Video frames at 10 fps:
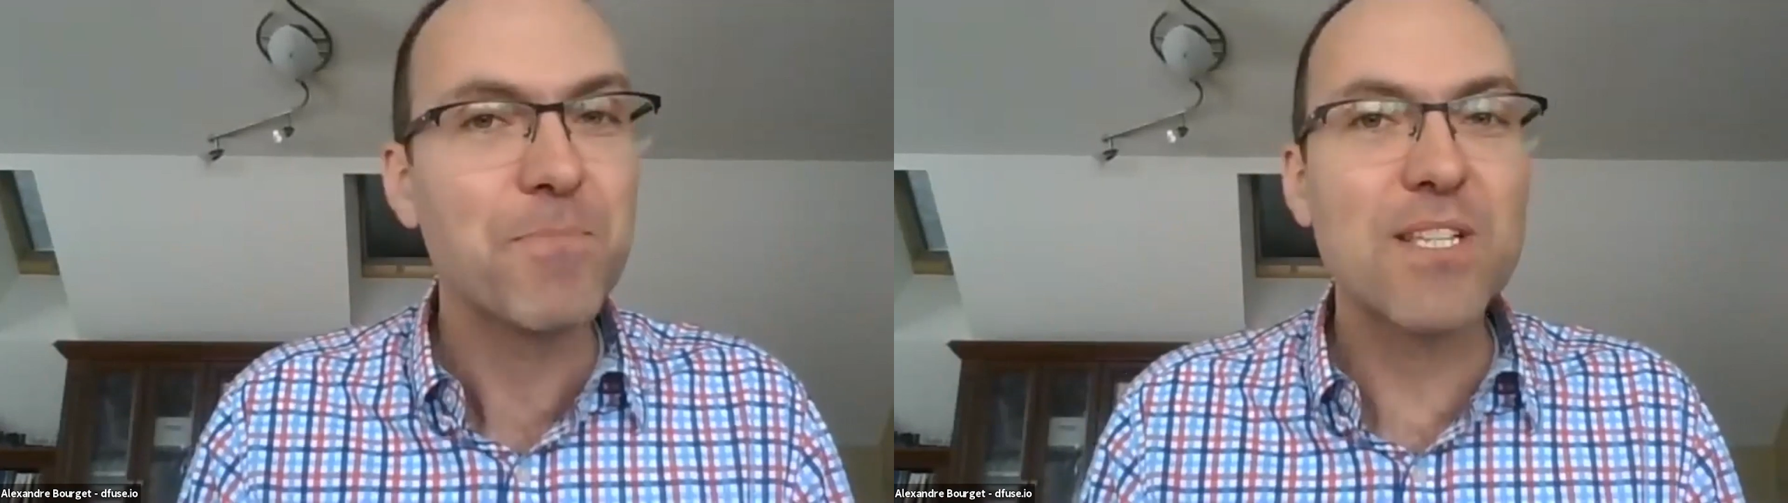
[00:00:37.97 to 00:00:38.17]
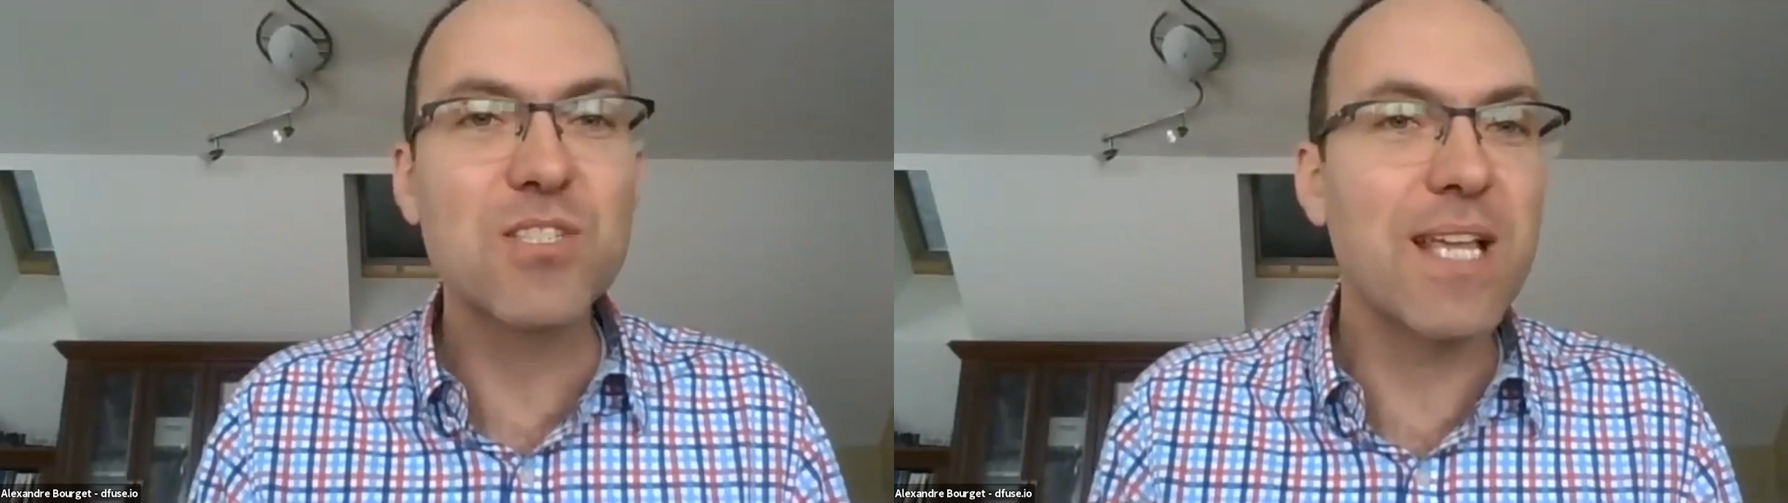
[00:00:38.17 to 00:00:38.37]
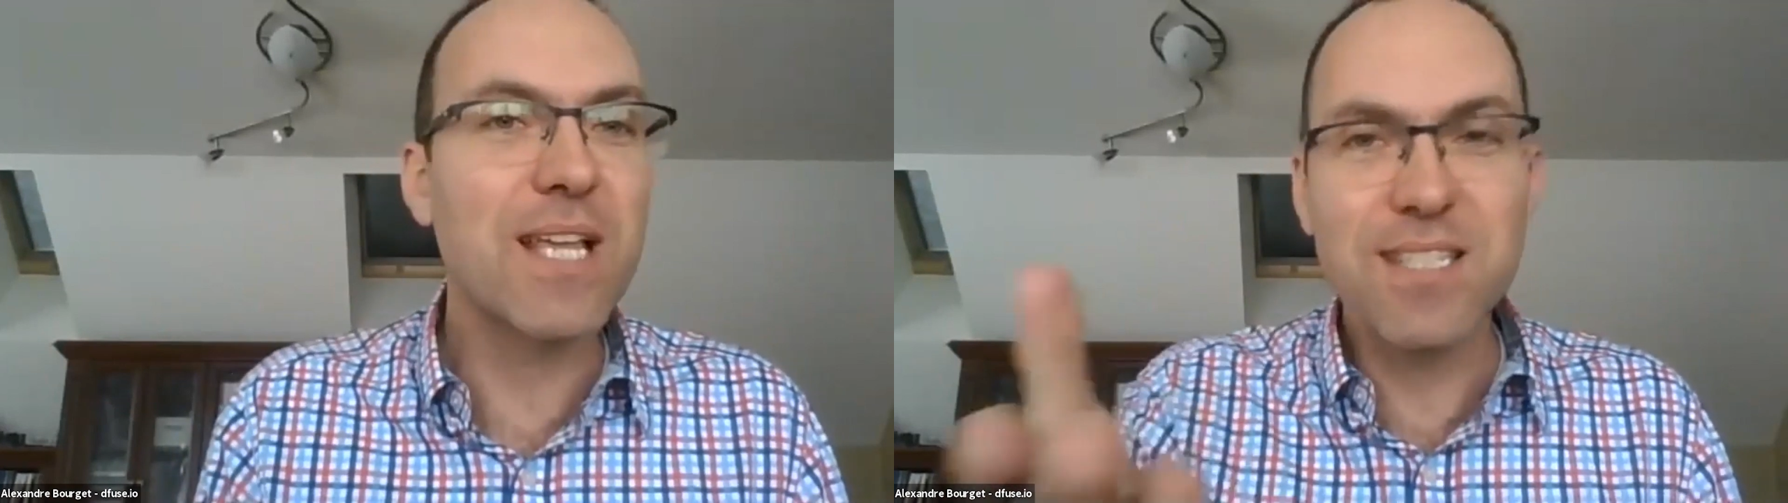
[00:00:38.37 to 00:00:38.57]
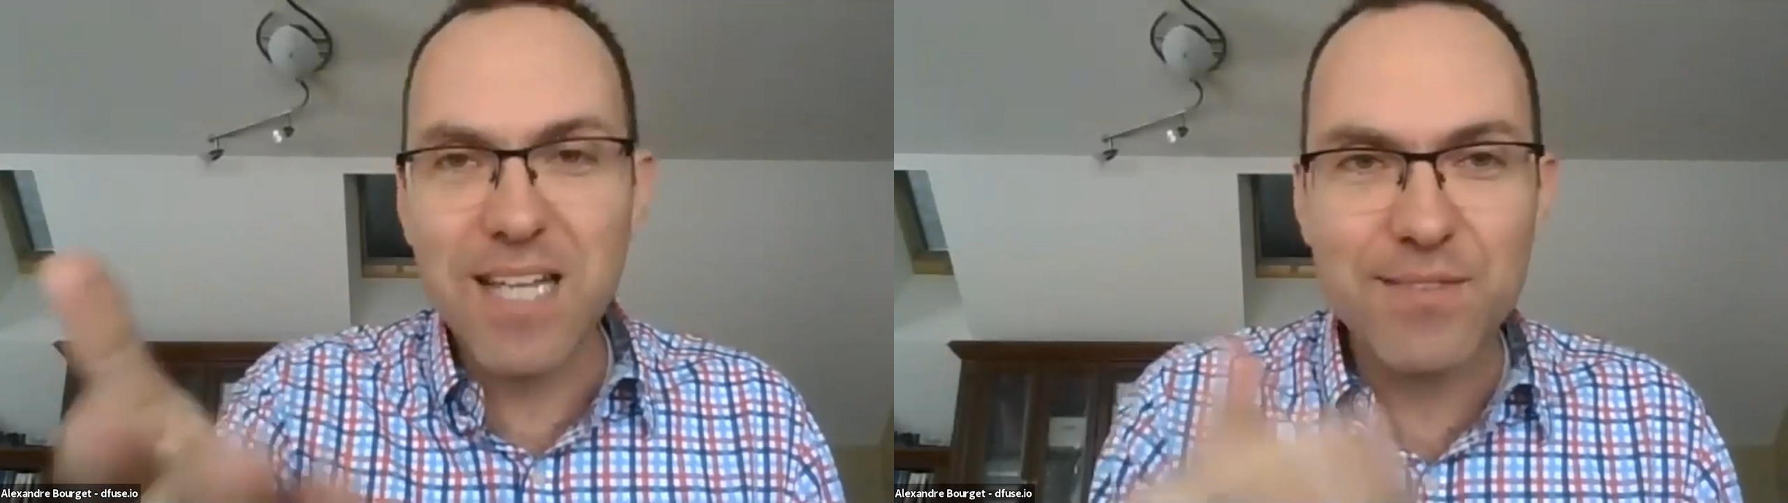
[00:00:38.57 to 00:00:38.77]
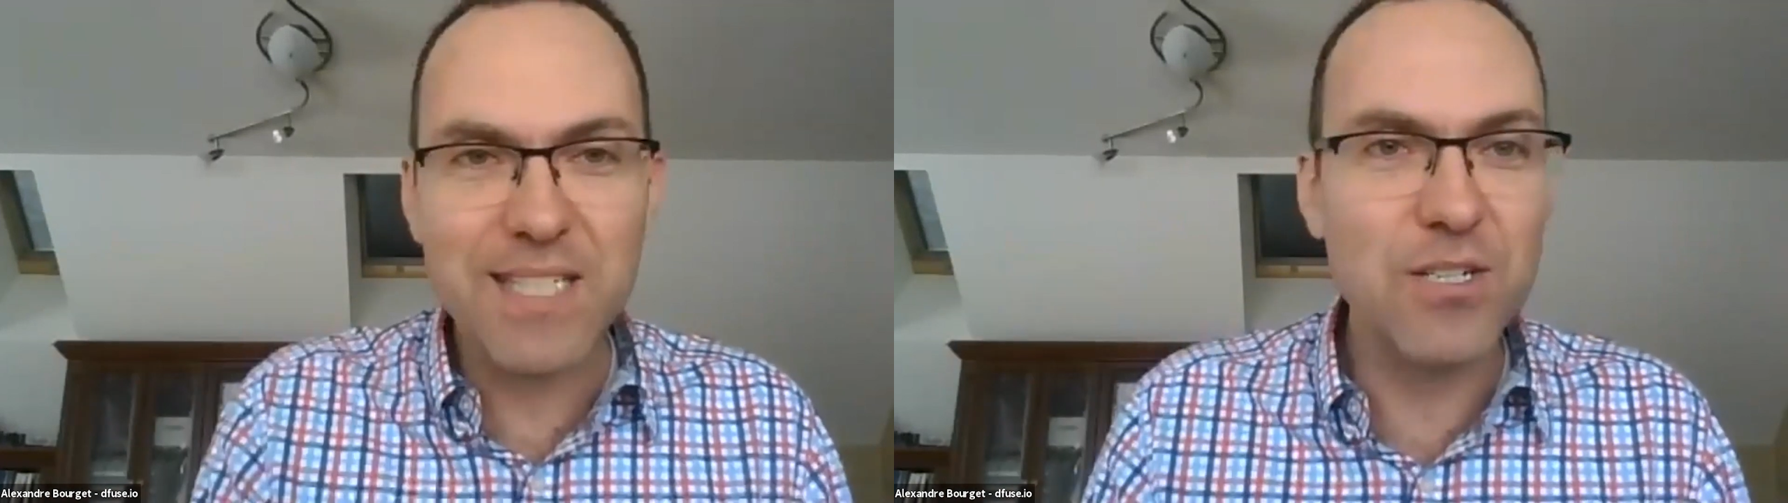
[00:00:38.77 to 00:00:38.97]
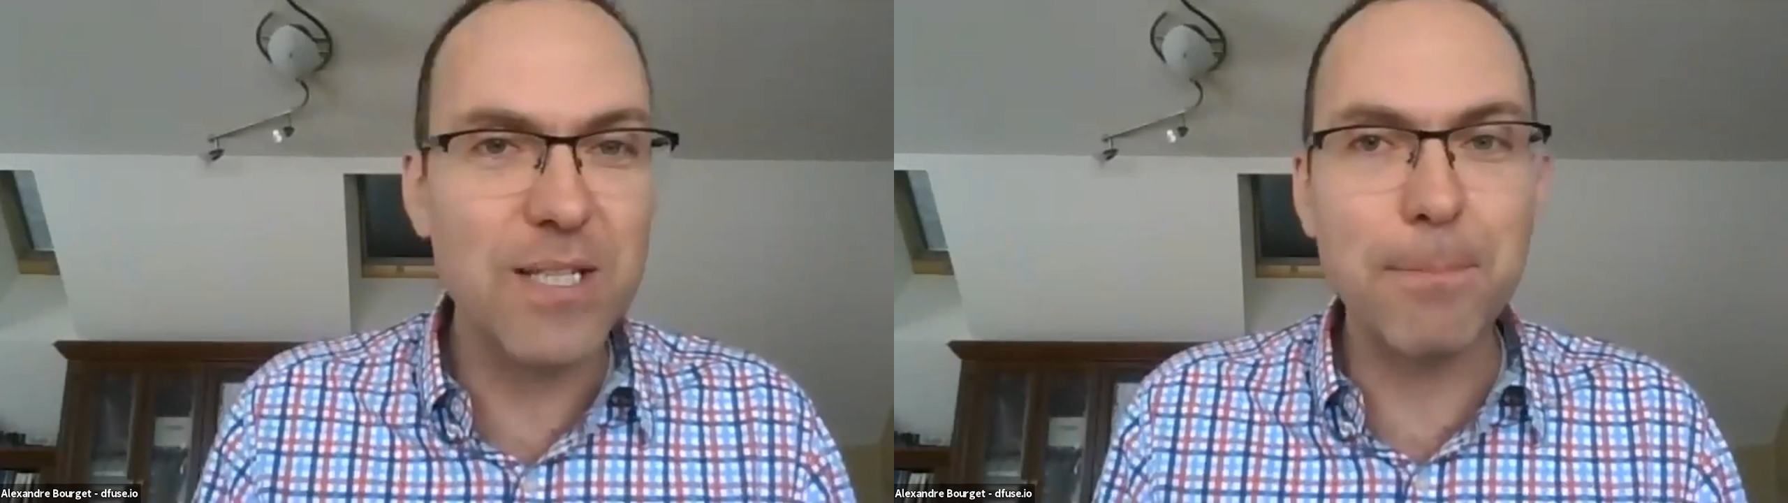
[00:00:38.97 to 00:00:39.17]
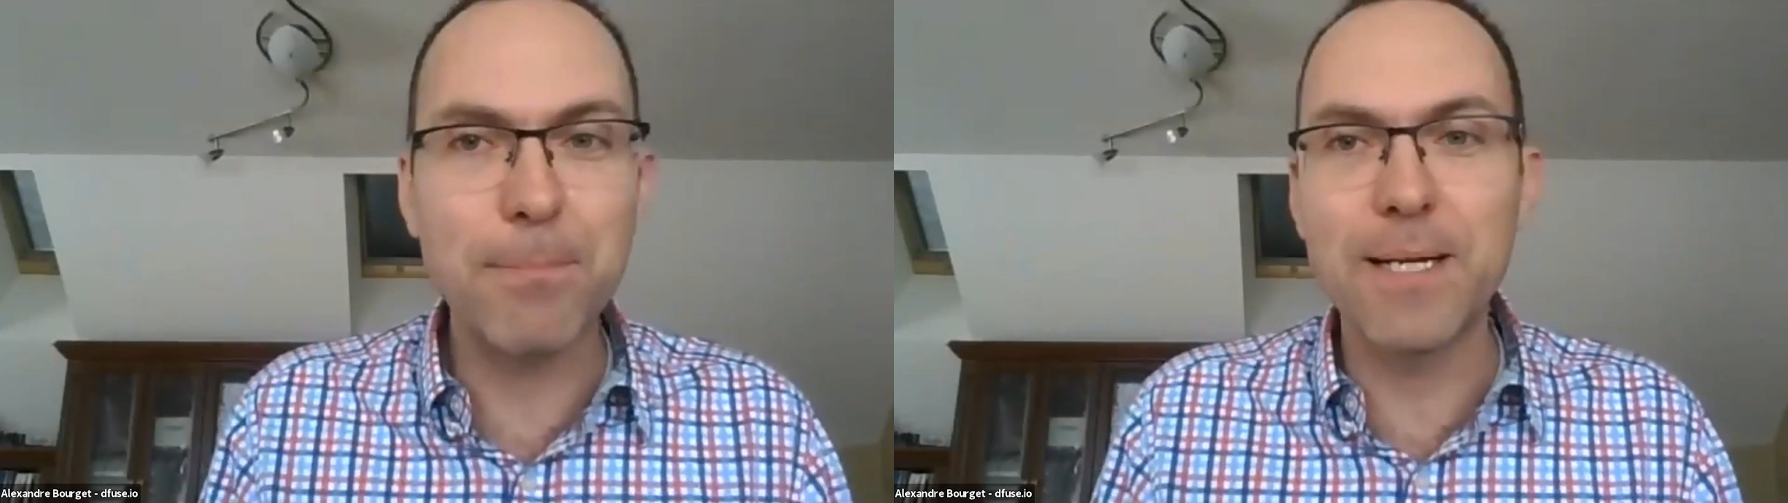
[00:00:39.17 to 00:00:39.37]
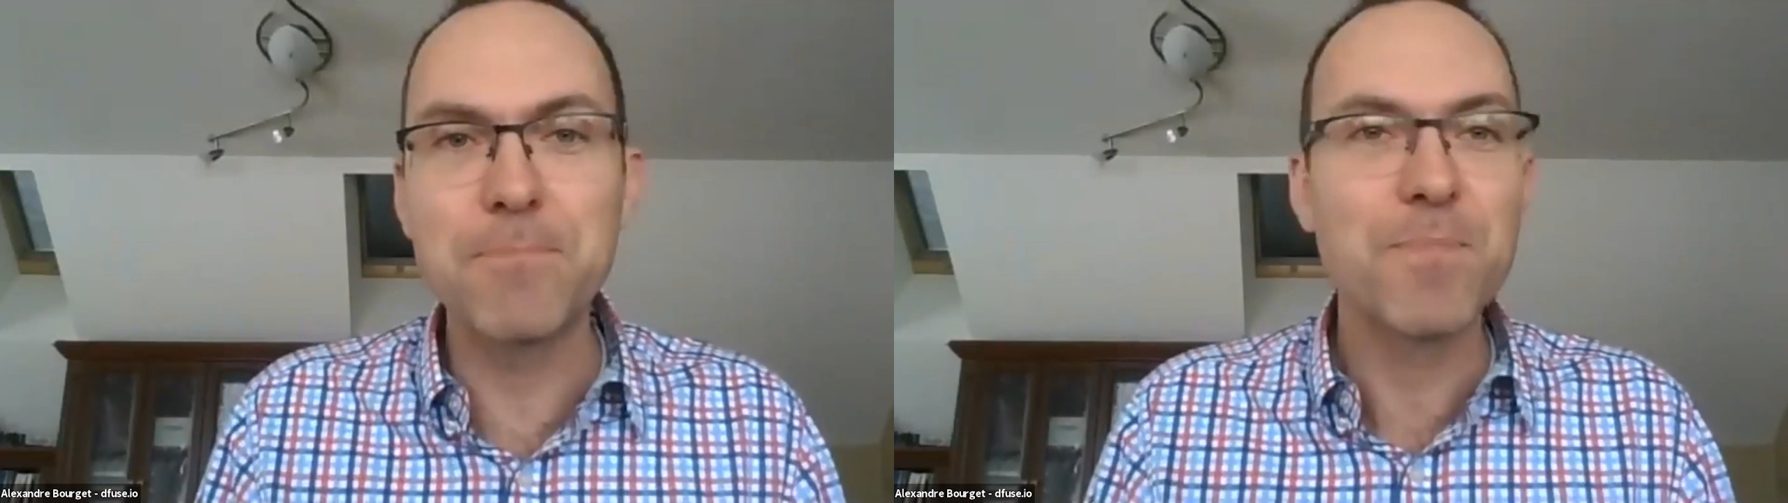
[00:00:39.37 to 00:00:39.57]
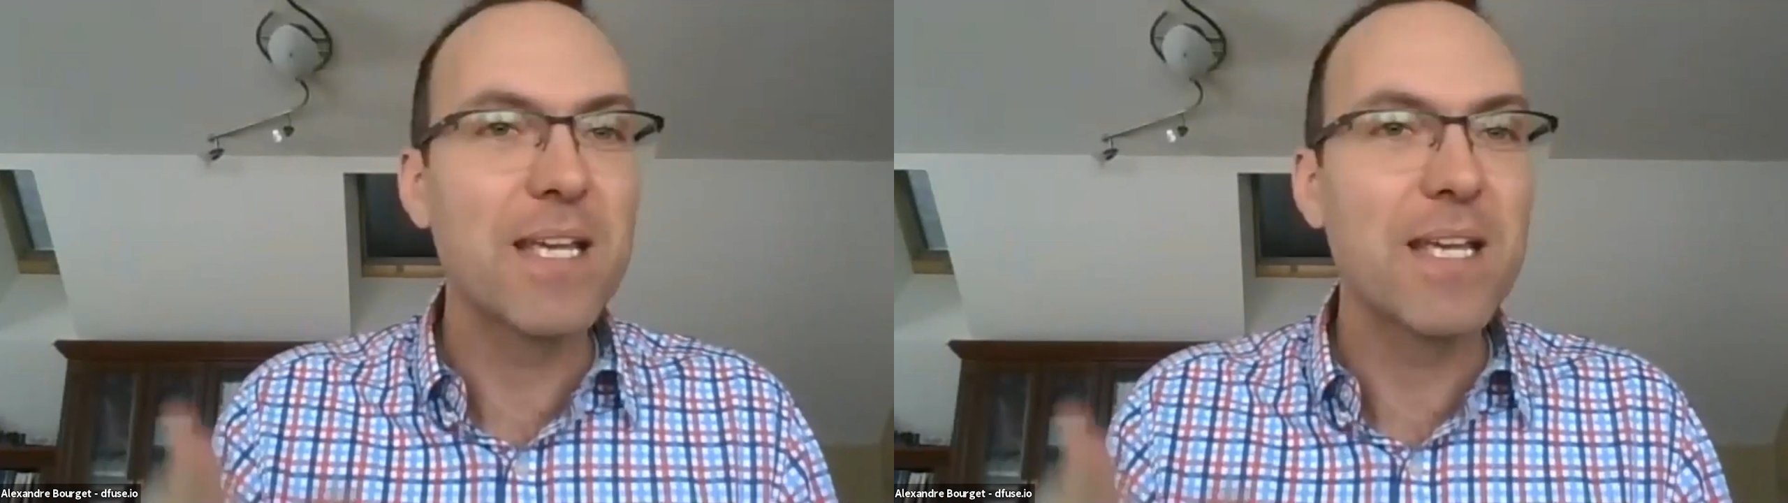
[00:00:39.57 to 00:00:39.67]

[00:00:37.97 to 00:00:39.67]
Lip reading: So that's the lifecycle endpoint.